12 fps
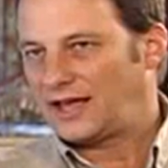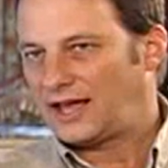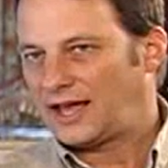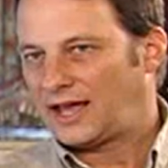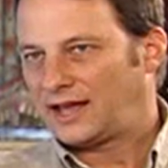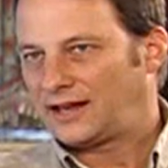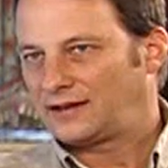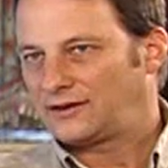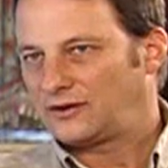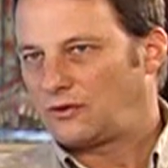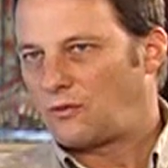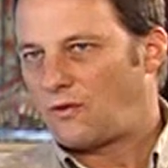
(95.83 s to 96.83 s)

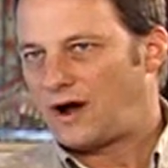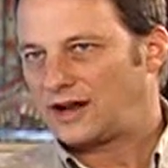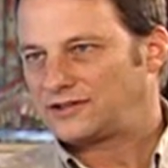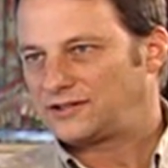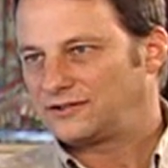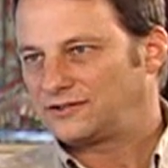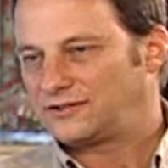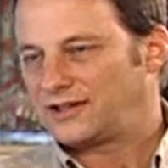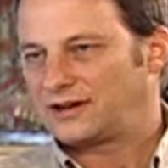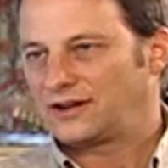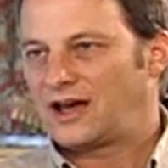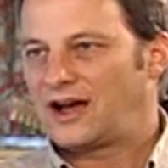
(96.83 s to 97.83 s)
and watches
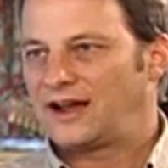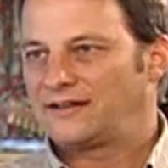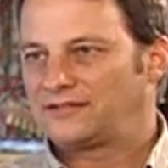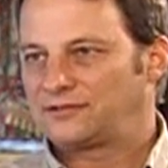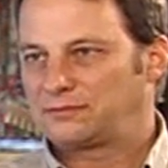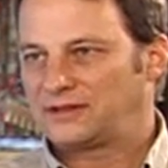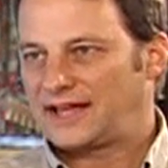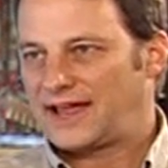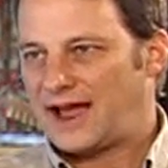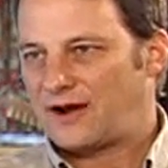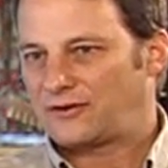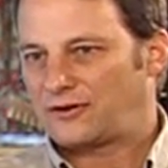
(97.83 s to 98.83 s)
their lives
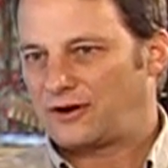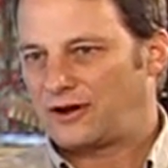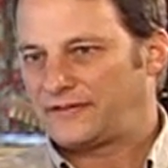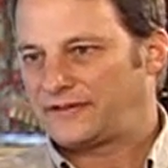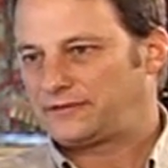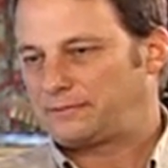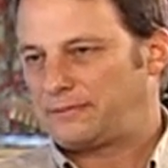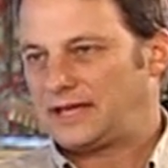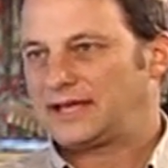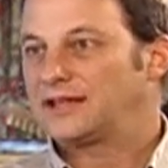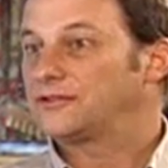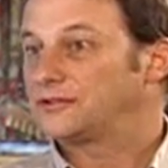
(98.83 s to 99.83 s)
play out on this
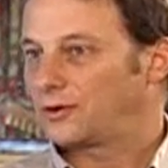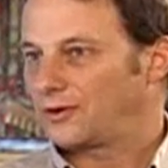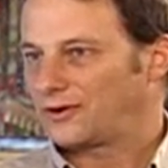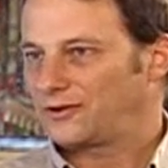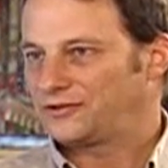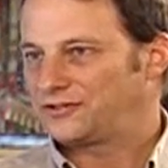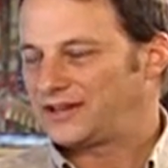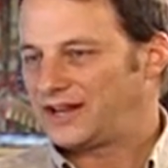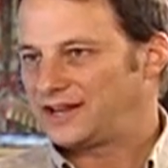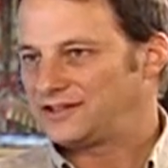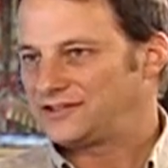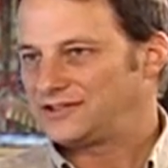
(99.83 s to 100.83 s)
big historical
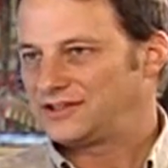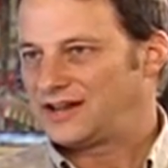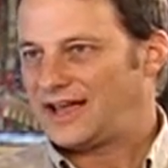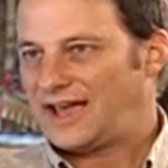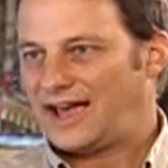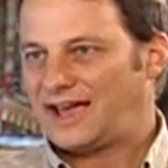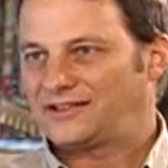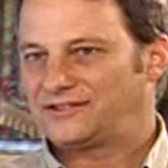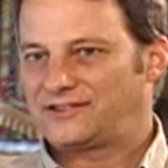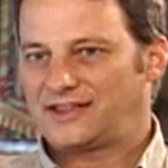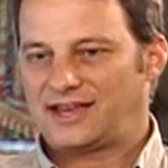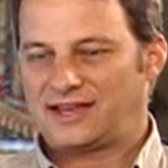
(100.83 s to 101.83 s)
stage
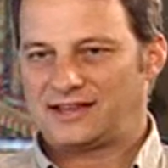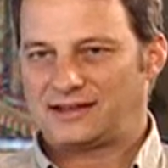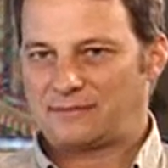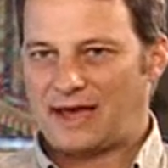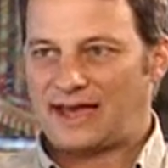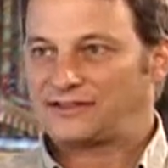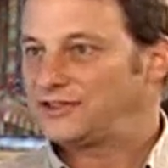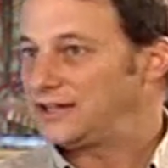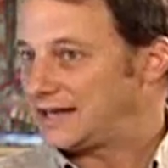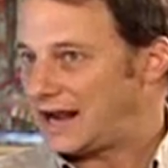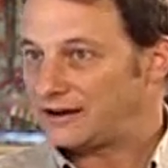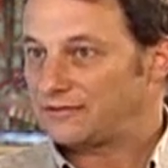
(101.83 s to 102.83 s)
as they pass
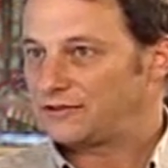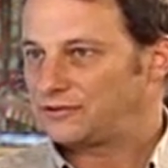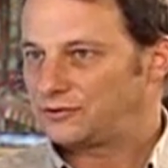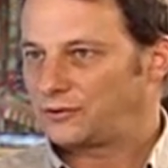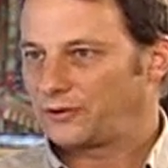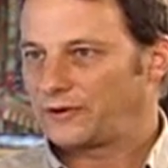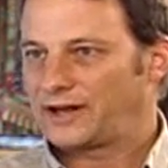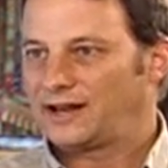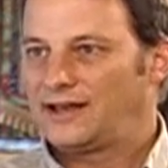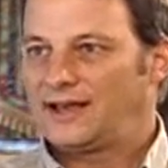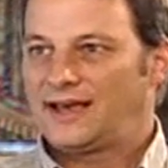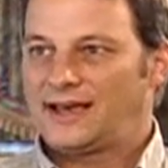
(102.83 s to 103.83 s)
in and out of the story
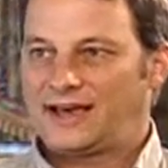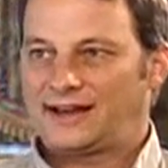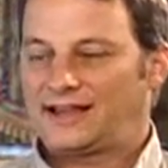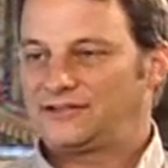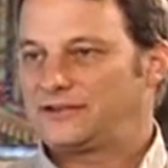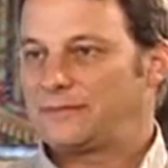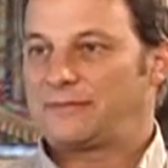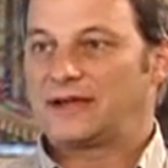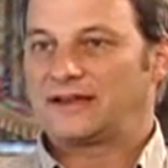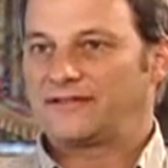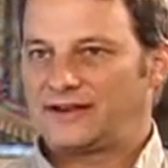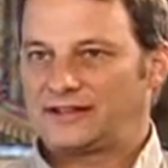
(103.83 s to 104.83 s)
and as the
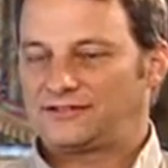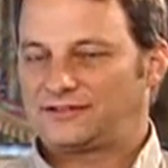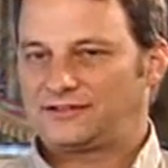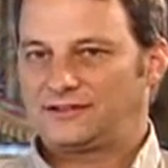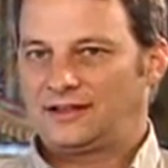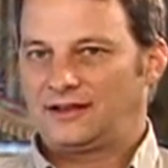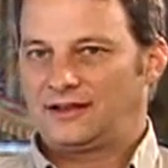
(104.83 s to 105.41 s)
big events